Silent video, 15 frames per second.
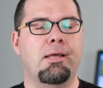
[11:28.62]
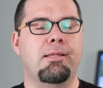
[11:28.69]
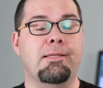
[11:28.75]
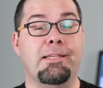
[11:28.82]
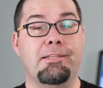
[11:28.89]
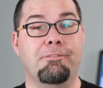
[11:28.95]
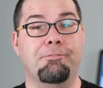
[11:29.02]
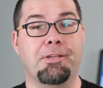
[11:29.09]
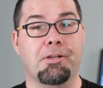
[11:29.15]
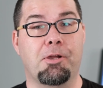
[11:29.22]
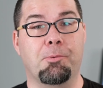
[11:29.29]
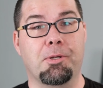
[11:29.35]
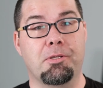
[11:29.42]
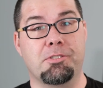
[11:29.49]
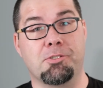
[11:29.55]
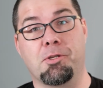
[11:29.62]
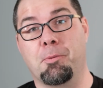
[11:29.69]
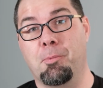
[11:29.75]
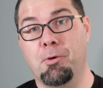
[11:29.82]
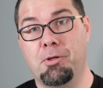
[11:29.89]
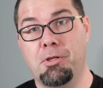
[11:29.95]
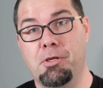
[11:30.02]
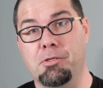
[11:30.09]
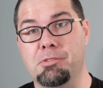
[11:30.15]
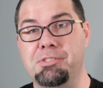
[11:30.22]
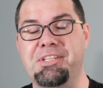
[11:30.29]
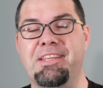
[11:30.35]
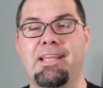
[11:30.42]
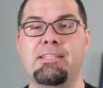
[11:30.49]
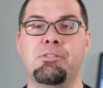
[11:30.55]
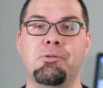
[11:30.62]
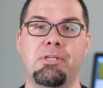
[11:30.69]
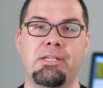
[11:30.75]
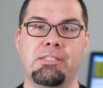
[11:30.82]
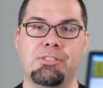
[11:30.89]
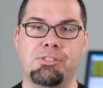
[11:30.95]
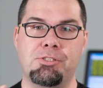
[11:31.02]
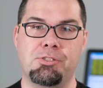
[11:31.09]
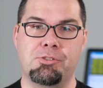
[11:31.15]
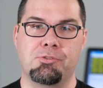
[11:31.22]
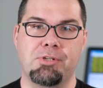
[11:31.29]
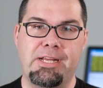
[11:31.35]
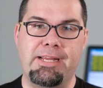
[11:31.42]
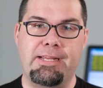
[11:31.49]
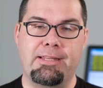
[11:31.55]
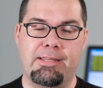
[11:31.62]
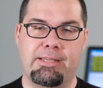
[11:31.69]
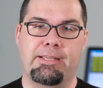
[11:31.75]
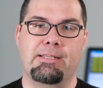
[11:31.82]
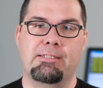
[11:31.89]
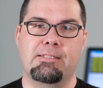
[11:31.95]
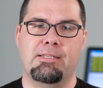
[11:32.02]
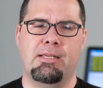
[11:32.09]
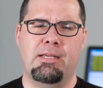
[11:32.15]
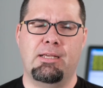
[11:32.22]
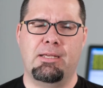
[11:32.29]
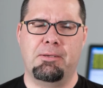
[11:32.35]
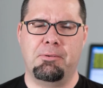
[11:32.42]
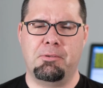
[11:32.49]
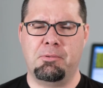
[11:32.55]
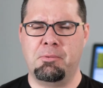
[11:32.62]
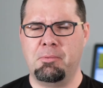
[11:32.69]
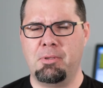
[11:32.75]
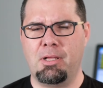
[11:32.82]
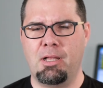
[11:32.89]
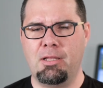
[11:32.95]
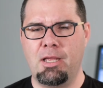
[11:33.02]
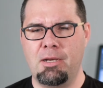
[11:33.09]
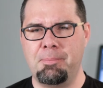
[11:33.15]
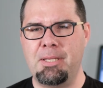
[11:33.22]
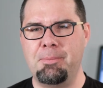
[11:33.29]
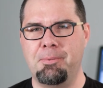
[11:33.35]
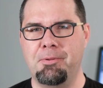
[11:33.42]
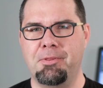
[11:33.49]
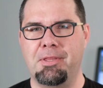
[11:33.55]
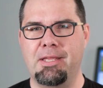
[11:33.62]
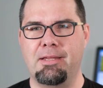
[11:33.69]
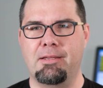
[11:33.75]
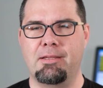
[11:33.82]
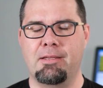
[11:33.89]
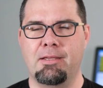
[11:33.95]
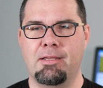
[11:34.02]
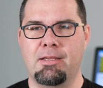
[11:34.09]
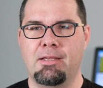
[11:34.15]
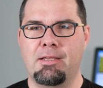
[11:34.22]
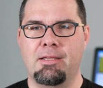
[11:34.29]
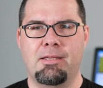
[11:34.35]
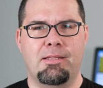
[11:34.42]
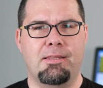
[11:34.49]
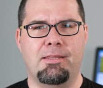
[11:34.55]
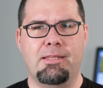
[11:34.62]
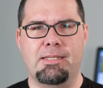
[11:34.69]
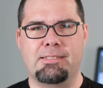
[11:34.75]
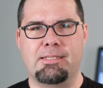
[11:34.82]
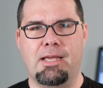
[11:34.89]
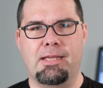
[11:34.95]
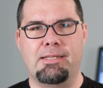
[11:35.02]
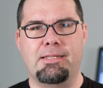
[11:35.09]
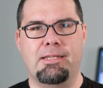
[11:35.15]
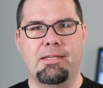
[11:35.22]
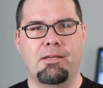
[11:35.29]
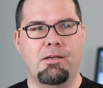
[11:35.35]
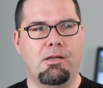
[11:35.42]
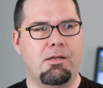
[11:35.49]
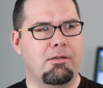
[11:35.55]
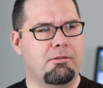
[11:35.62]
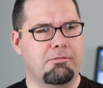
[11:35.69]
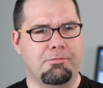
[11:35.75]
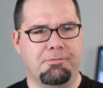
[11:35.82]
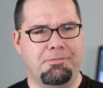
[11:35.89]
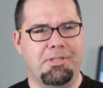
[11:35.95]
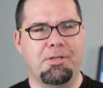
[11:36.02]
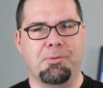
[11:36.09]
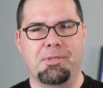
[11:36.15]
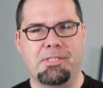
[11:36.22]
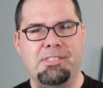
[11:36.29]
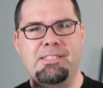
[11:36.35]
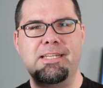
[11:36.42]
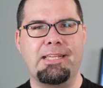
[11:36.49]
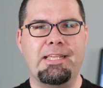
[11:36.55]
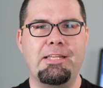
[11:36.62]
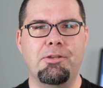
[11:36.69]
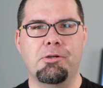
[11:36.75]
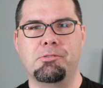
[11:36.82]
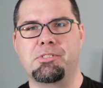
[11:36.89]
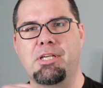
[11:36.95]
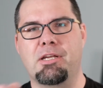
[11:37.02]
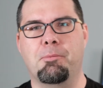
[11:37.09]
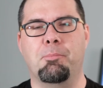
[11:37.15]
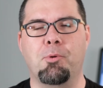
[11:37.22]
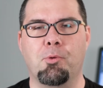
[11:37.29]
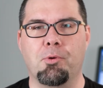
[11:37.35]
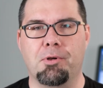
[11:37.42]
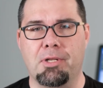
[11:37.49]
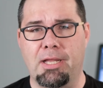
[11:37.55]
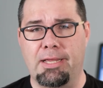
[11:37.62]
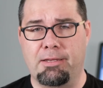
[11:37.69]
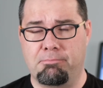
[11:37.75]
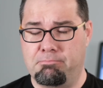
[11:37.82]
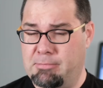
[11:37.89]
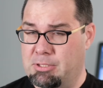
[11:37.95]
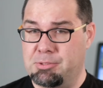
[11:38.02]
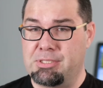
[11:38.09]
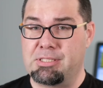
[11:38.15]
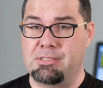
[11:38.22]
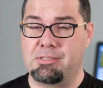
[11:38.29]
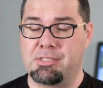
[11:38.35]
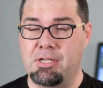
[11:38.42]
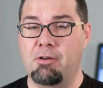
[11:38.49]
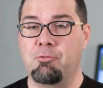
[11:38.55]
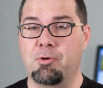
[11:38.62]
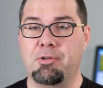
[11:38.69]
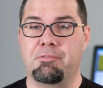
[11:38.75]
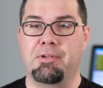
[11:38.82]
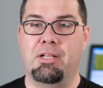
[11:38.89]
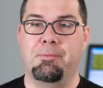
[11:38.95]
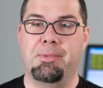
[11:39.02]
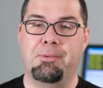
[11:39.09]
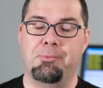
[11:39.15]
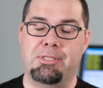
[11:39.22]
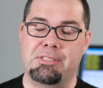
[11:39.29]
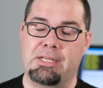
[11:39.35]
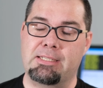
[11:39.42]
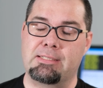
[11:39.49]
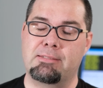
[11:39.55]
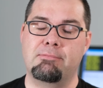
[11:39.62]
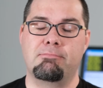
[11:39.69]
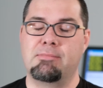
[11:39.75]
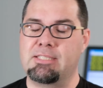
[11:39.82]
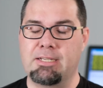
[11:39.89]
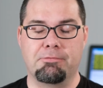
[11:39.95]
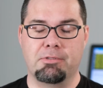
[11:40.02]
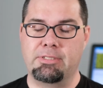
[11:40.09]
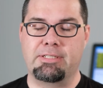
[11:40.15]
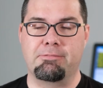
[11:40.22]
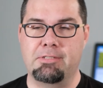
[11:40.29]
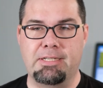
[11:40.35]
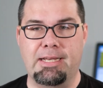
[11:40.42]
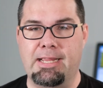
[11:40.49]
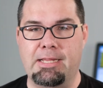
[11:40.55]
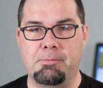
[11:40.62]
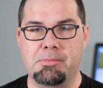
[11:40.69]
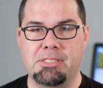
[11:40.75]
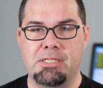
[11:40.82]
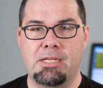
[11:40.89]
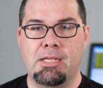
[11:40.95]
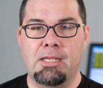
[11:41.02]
need to figure out where its circuit board goes. And that's going to constrain things. Uh, a lot of people think this idea of, you know, the sticky notes on a board, like used in software development, which has several different names,